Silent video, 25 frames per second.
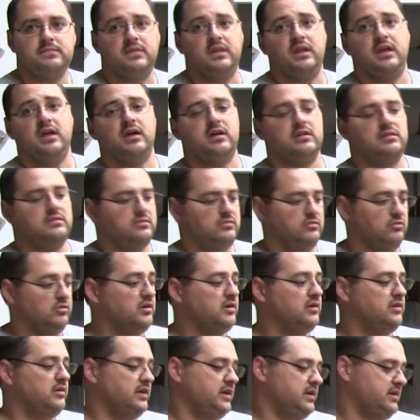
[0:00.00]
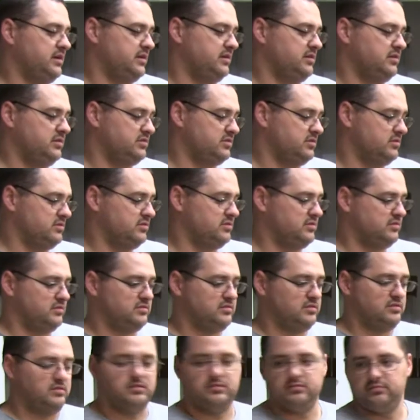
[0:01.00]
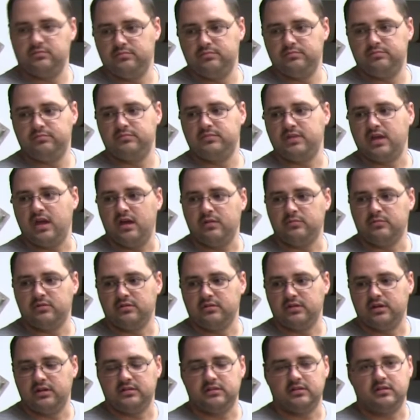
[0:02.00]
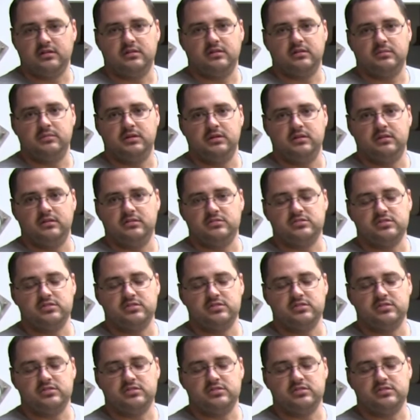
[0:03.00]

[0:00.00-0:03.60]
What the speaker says: Yeah. Well, and then to turn the camera right there, I mean, the